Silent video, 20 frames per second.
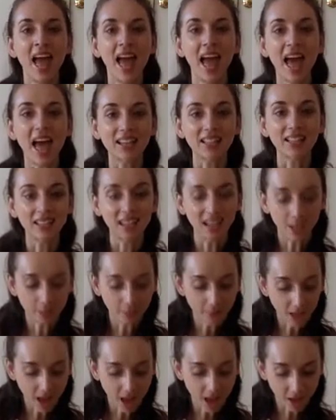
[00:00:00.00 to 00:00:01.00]
Exhale,
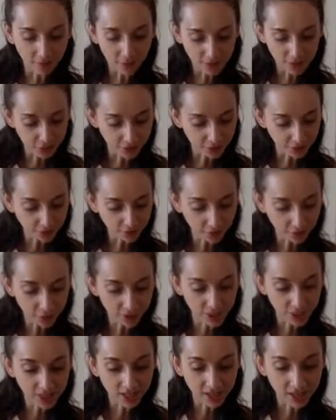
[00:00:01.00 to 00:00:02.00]
palms to the floor.
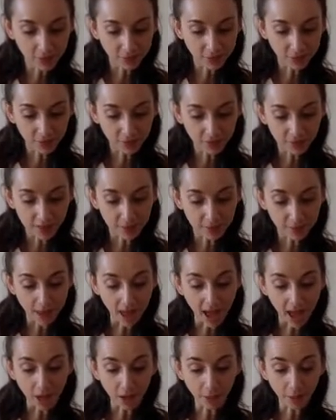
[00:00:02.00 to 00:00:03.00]
Step your feet
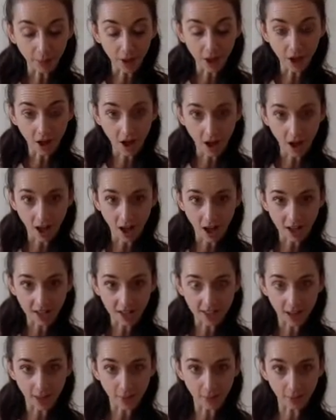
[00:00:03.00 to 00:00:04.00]
back. Pause,
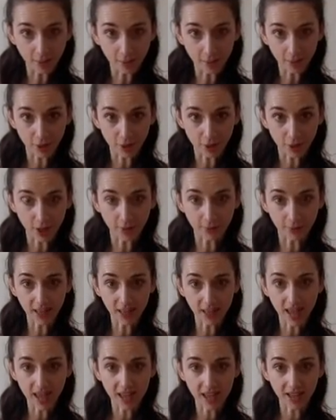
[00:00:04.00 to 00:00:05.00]
upper push-up
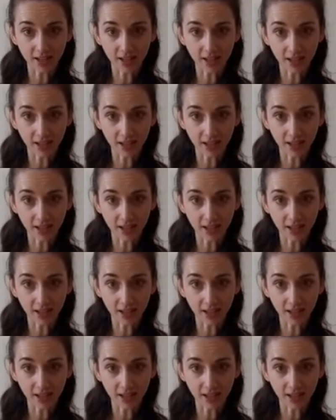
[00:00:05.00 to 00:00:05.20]
plank.